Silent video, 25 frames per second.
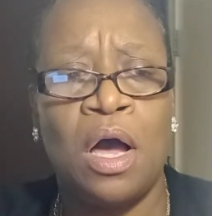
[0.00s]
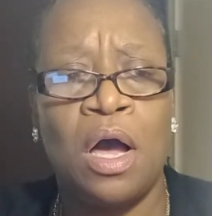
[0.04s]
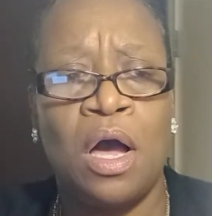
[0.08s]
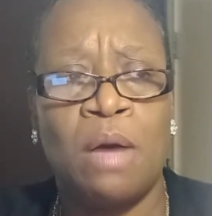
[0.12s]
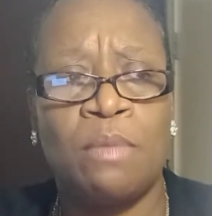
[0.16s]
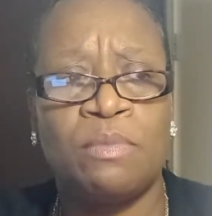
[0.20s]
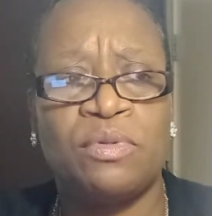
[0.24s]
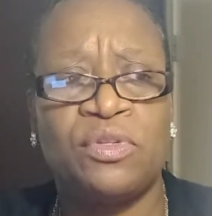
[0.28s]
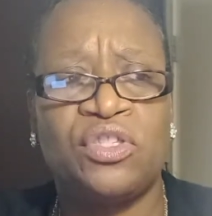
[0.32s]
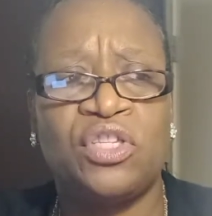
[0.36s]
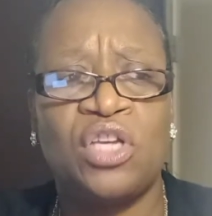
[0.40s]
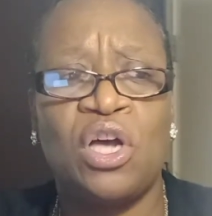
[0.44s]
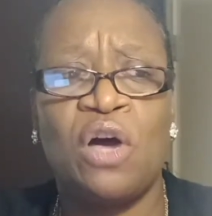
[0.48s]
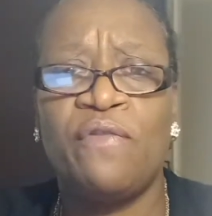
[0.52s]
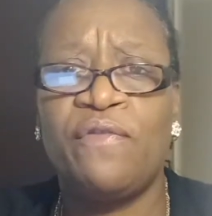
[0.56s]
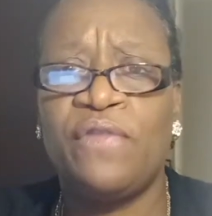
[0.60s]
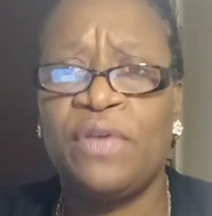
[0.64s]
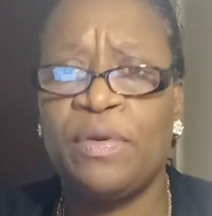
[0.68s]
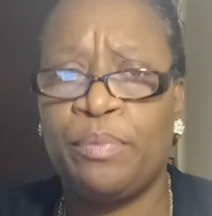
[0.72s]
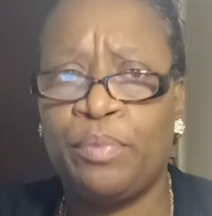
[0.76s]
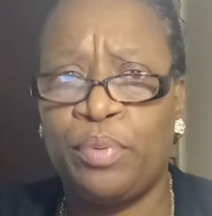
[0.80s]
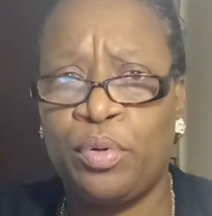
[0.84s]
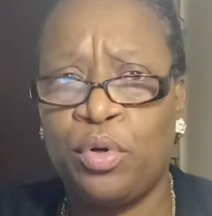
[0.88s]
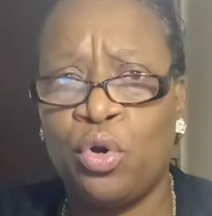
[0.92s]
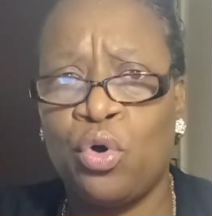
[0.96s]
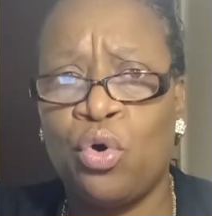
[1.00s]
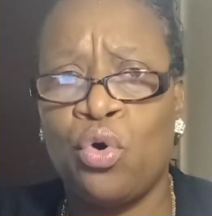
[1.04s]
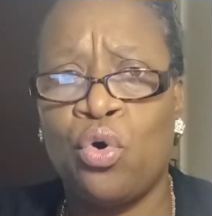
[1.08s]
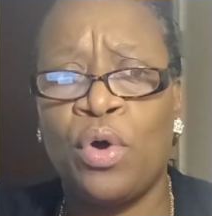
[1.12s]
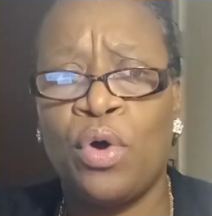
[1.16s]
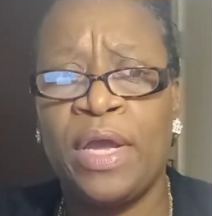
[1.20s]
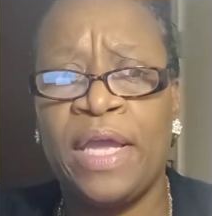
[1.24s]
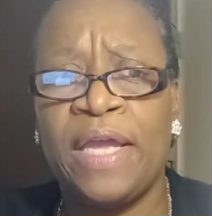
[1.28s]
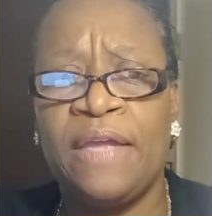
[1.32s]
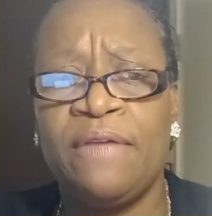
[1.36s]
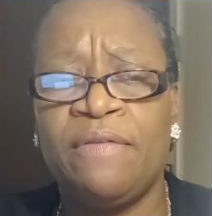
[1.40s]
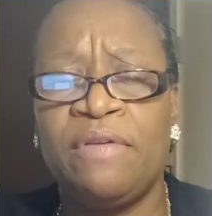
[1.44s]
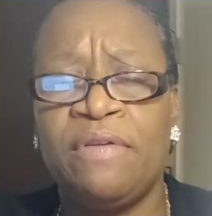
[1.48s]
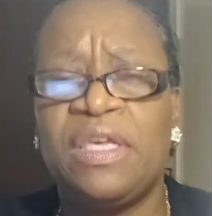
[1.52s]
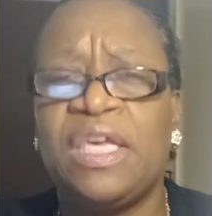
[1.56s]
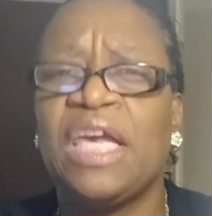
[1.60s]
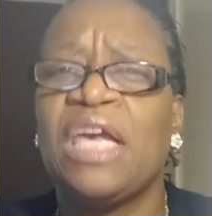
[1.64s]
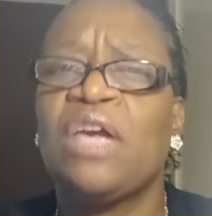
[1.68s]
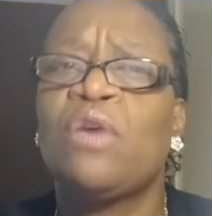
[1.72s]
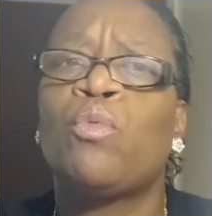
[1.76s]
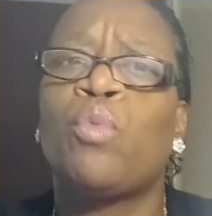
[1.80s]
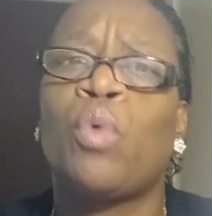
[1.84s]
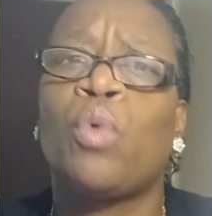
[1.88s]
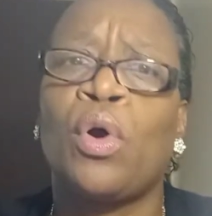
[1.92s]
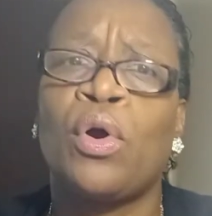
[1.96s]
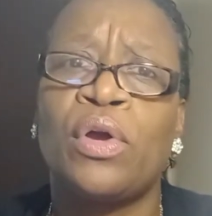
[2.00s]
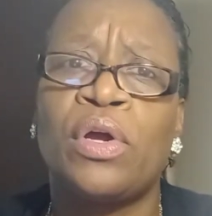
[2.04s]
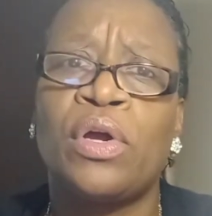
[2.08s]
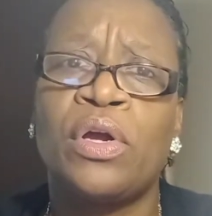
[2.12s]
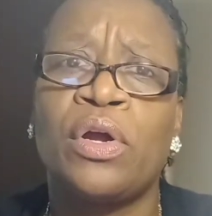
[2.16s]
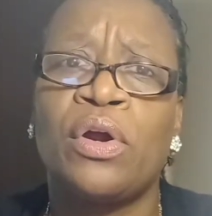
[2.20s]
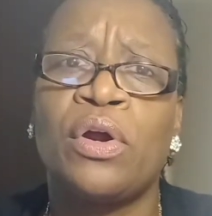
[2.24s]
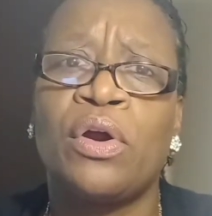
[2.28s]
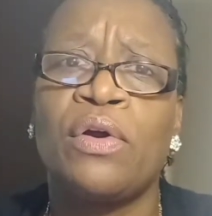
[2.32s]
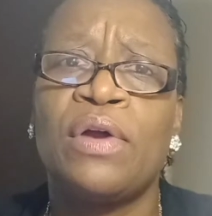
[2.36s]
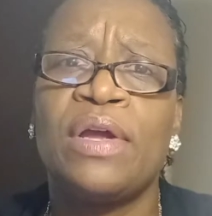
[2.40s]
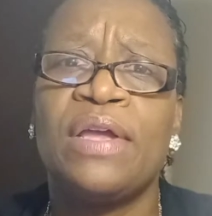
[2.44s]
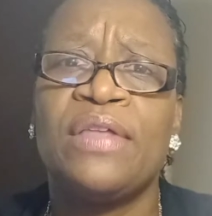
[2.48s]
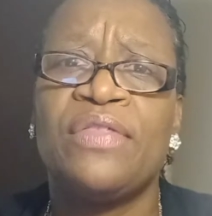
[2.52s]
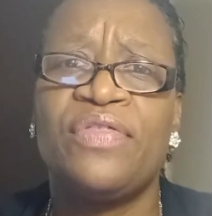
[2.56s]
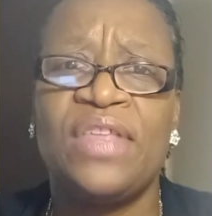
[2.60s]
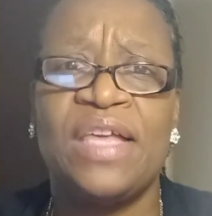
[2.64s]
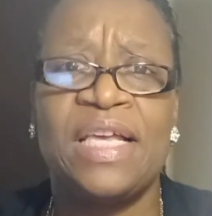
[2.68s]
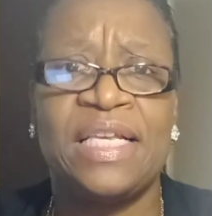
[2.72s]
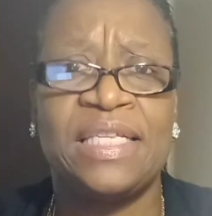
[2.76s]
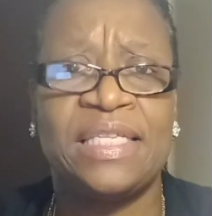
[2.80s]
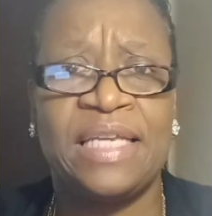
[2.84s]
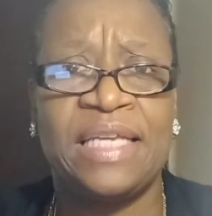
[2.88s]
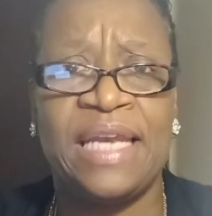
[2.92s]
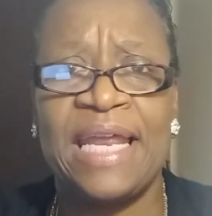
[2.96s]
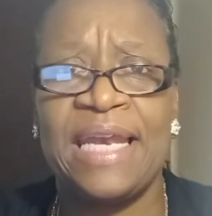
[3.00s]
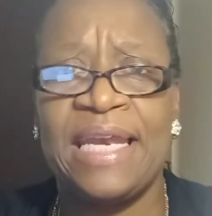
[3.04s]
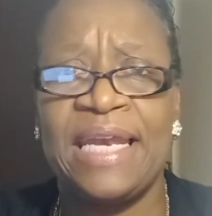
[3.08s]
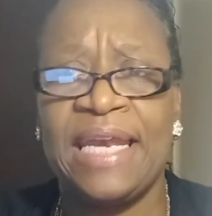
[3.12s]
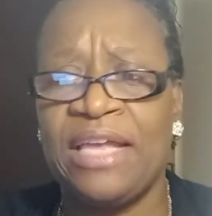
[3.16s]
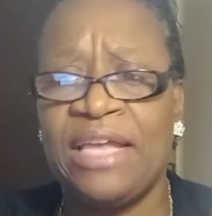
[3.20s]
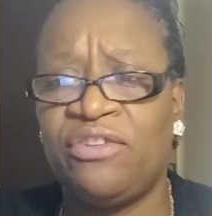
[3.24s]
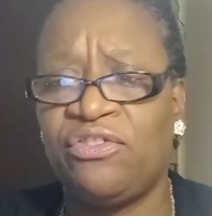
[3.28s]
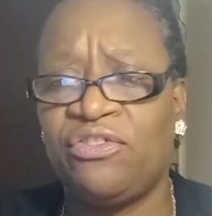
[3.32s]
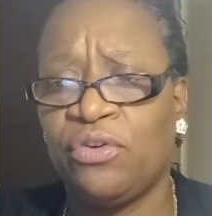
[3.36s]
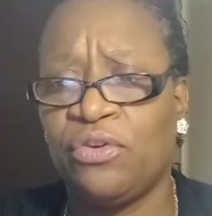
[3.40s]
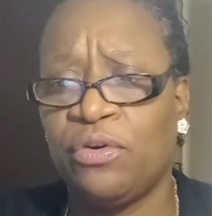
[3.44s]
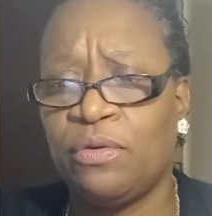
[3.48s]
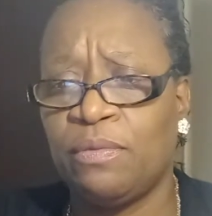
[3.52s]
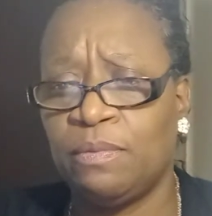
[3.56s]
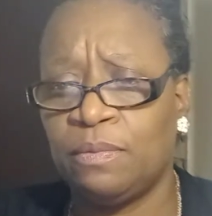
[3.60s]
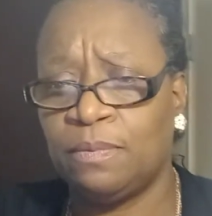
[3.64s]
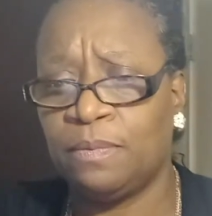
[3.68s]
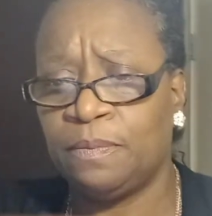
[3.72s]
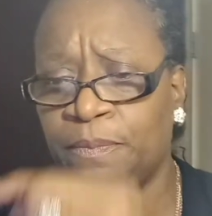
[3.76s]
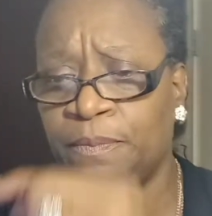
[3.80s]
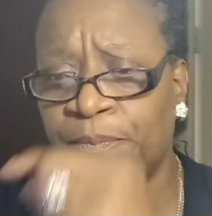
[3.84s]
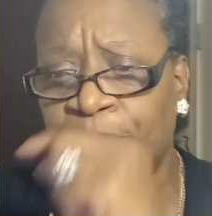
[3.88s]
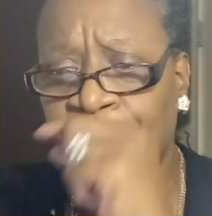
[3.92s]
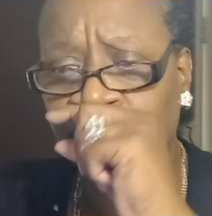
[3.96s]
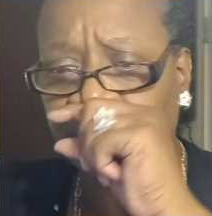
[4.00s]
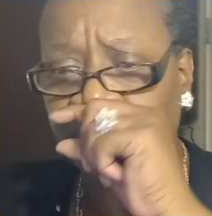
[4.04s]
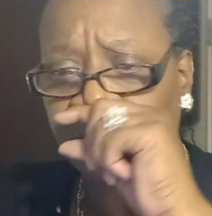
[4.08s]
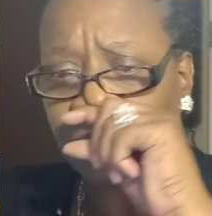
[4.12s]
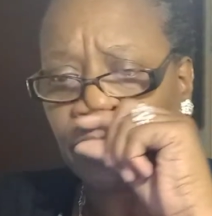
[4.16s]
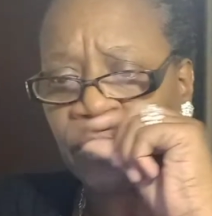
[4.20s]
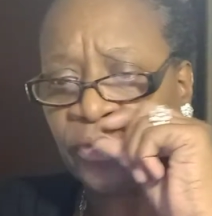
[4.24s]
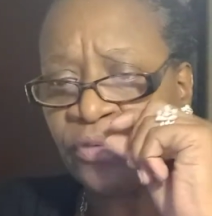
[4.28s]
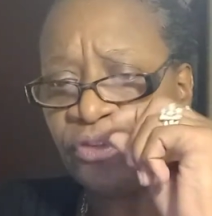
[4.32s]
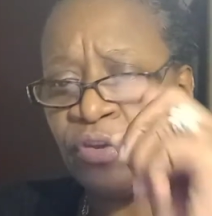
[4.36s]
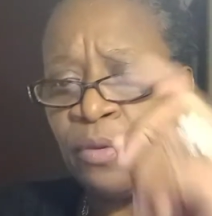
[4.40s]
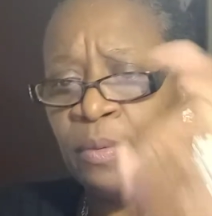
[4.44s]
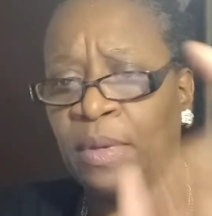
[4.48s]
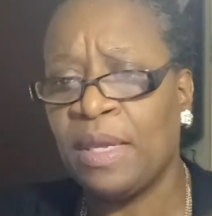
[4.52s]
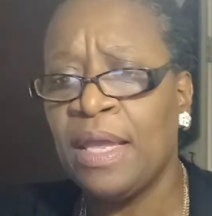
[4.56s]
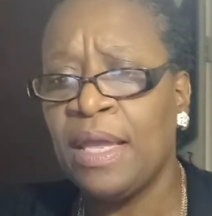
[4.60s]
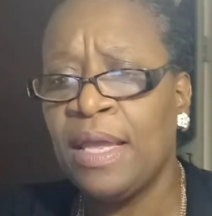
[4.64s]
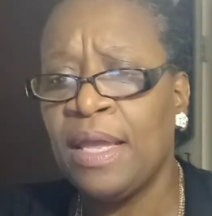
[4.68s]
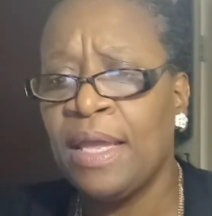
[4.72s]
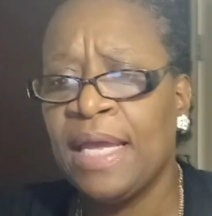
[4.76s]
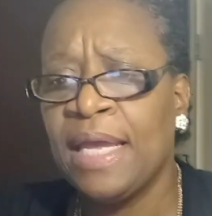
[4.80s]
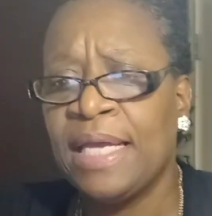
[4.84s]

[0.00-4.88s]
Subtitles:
self-employed, gig worker, and things of that nature. Excuse me.